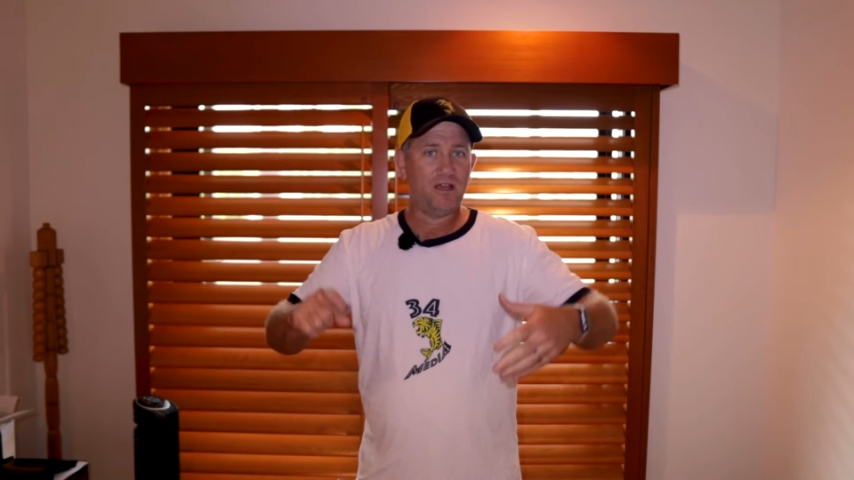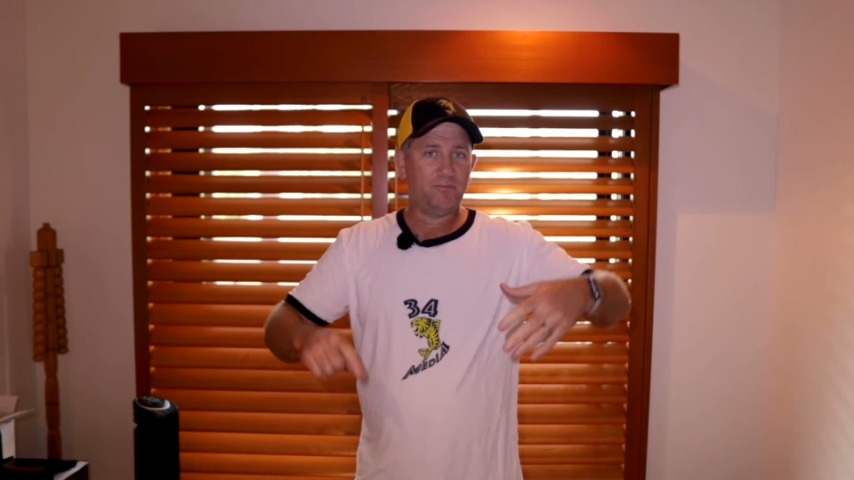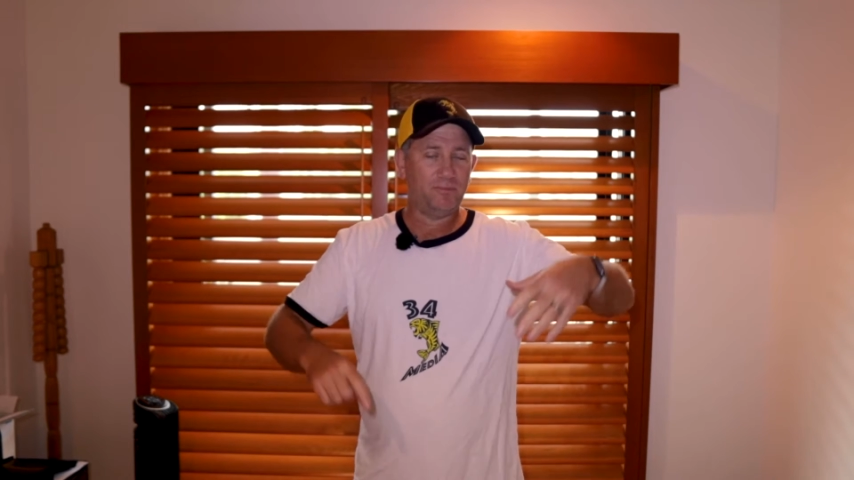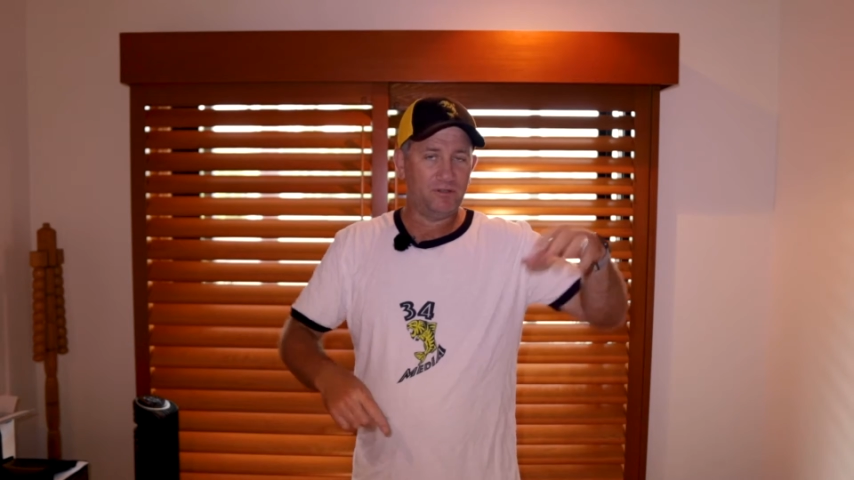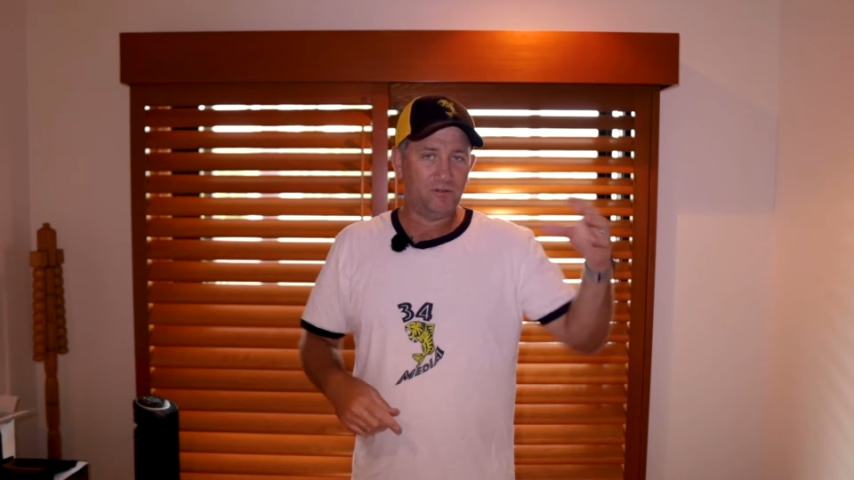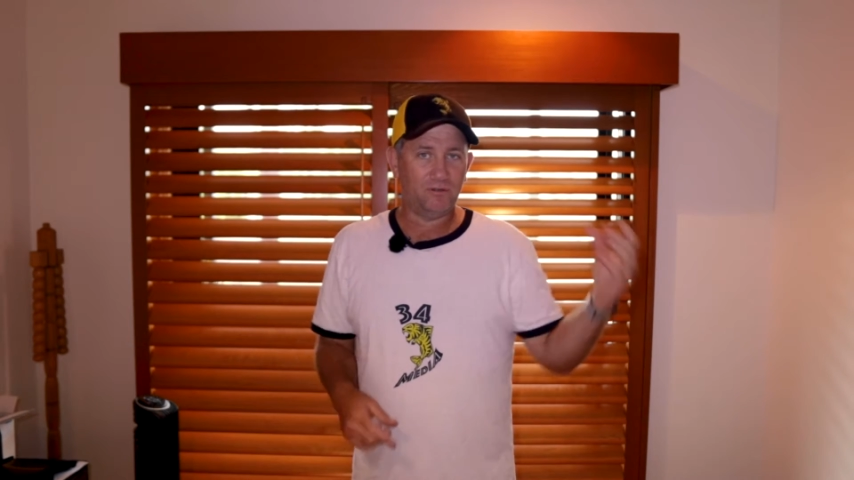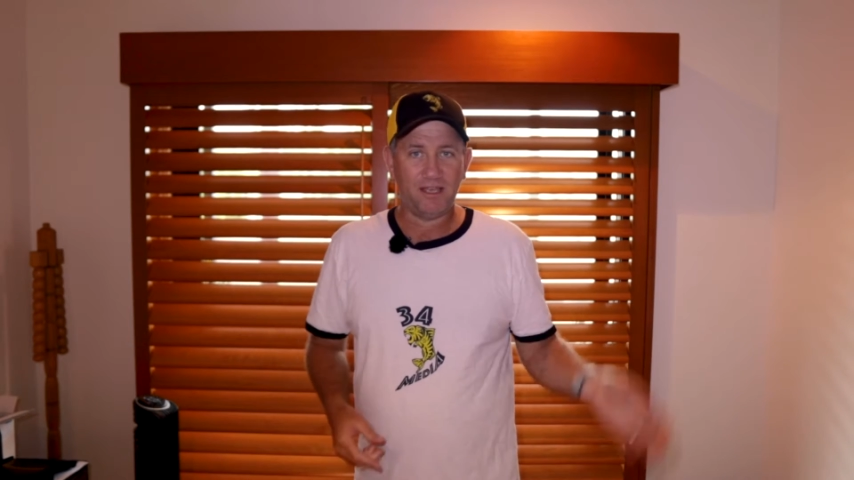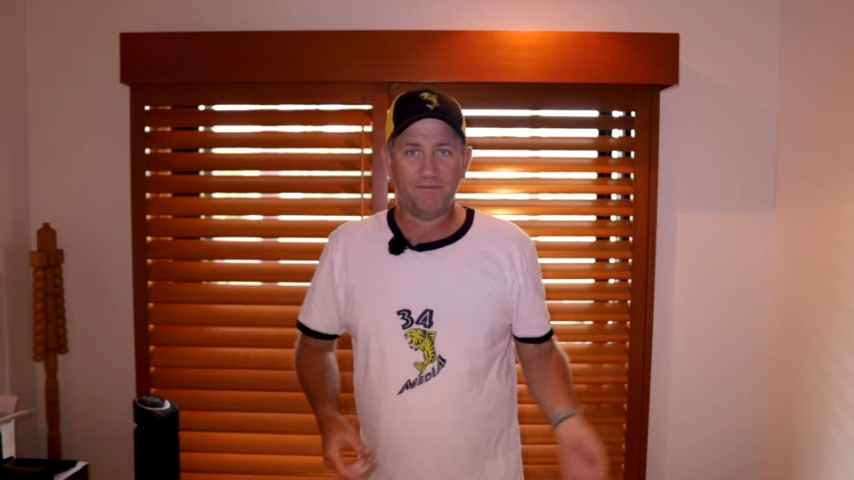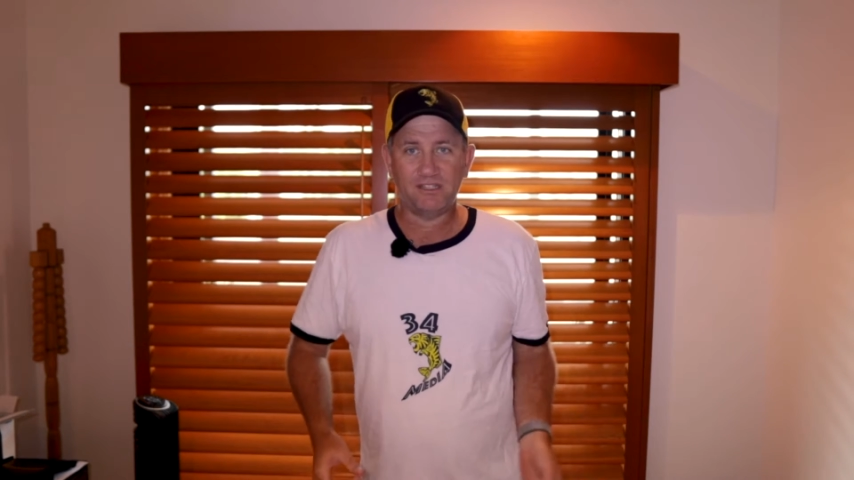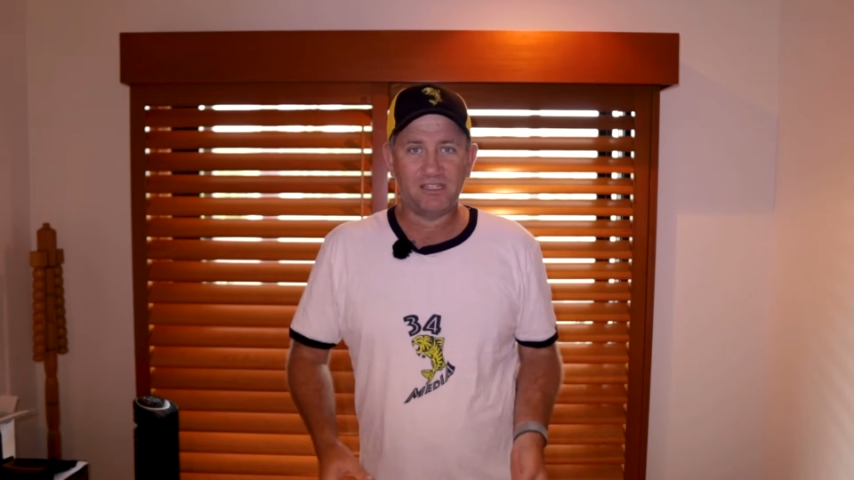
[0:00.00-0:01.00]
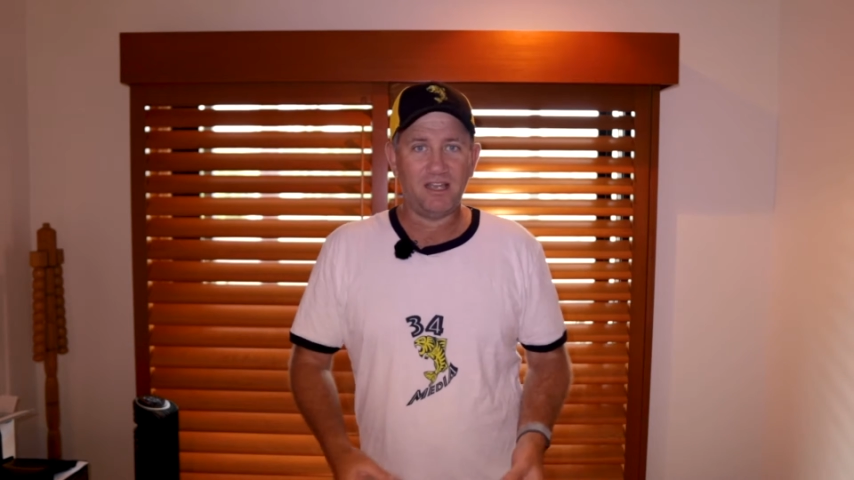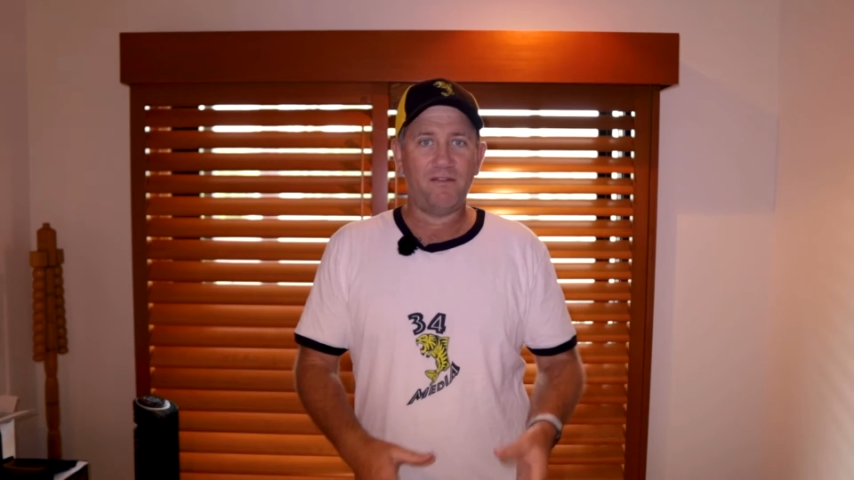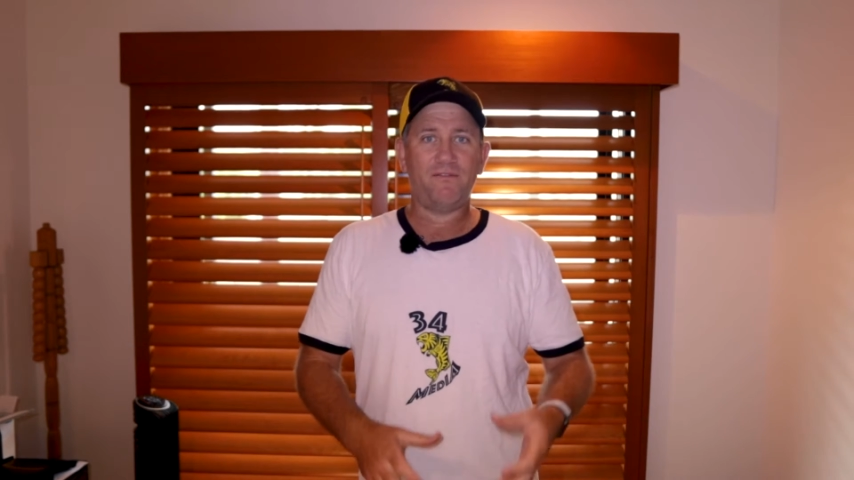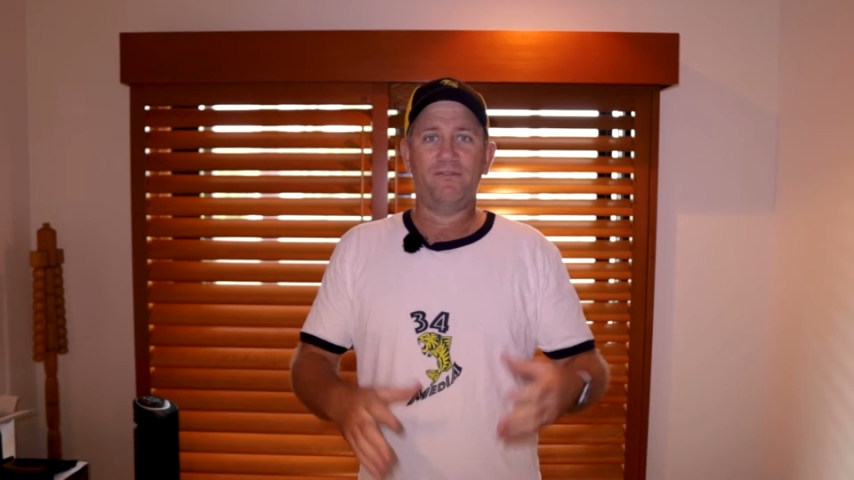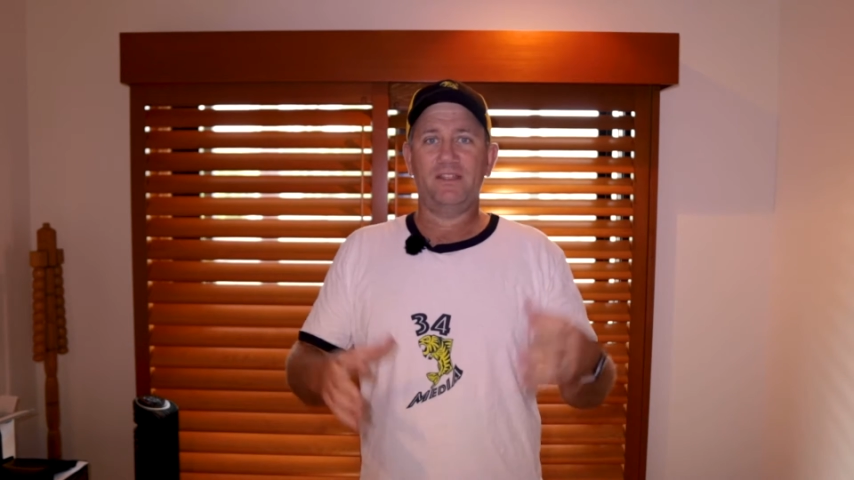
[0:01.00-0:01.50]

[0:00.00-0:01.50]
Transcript: up and do all the other stuff.